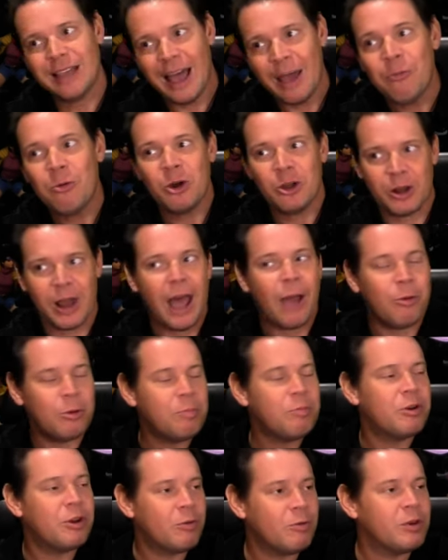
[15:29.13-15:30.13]
I
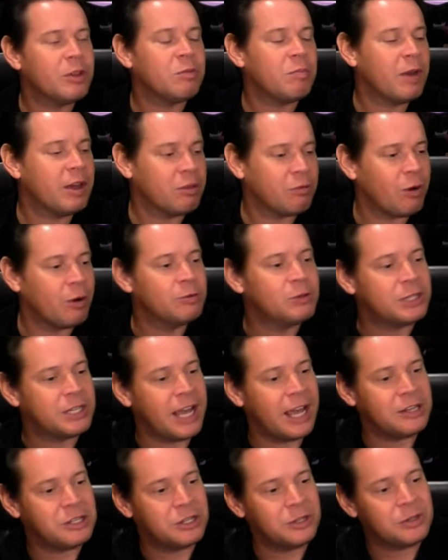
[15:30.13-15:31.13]
would put it with my throne
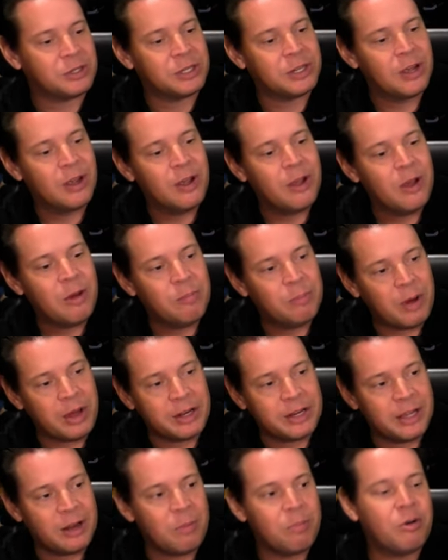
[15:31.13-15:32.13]
statues.
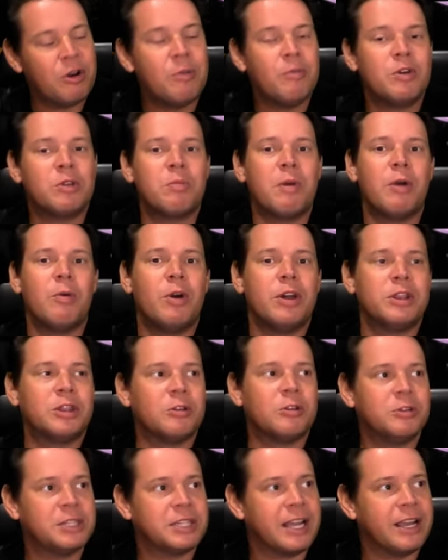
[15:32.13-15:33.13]
But going to put them with my
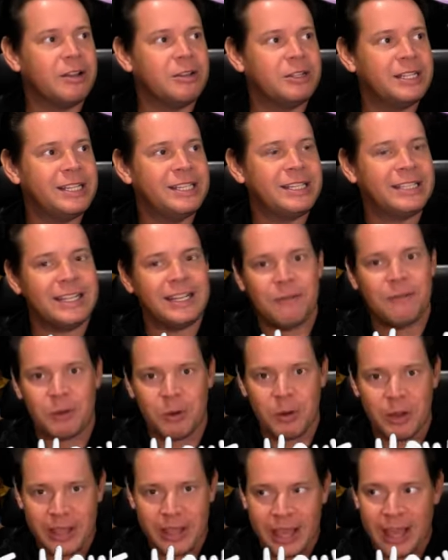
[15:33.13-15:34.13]
1/3 scale DC. If
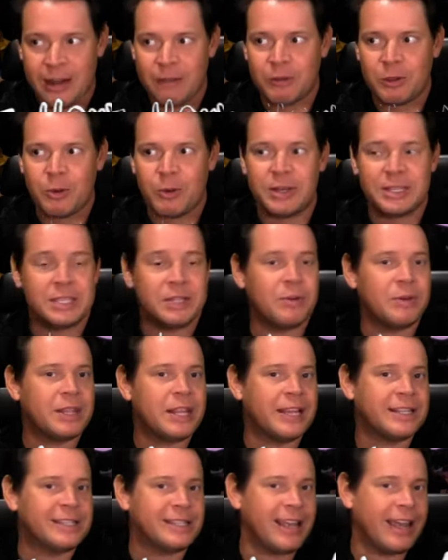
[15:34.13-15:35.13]
you want to see what
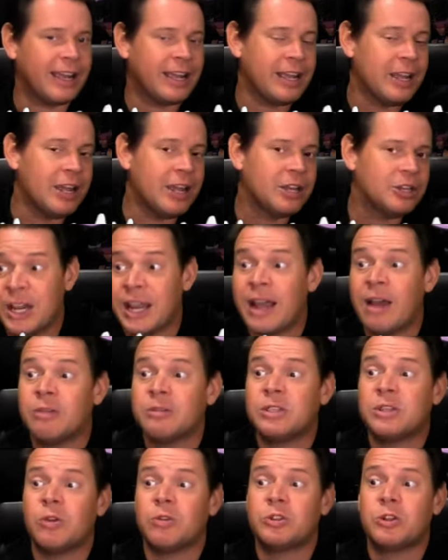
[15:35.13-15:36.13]
that's like, check
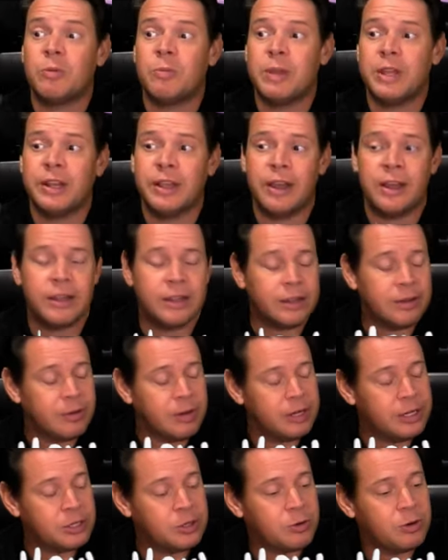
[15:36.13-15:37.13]
out social media,
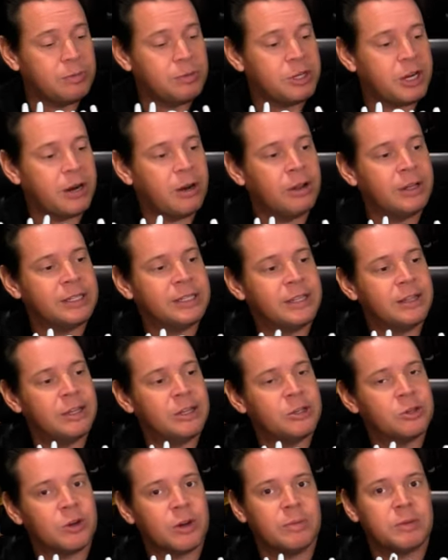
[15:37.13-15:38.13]
Xtreme Channel. It's in the
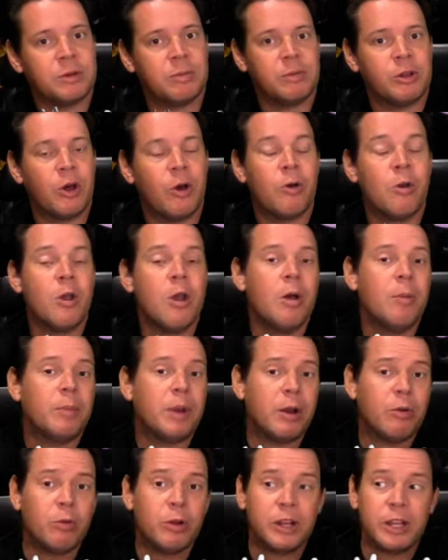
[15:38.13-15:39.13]
description below.
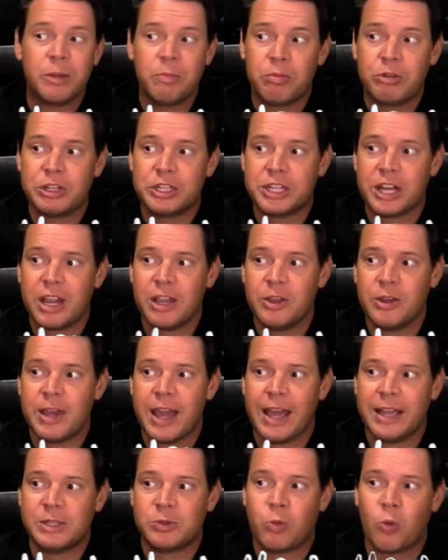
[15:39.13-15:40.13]
But I really appreciate you
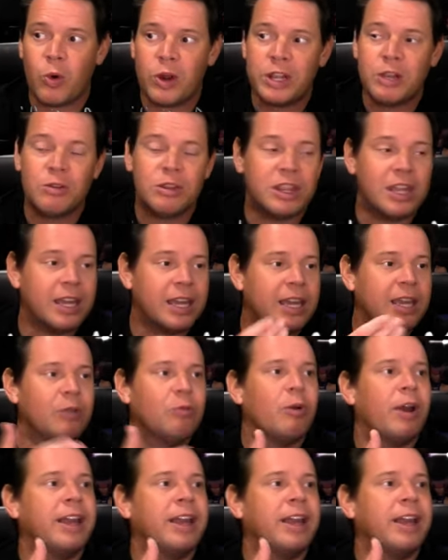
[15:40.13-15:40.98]
guys. What do you think he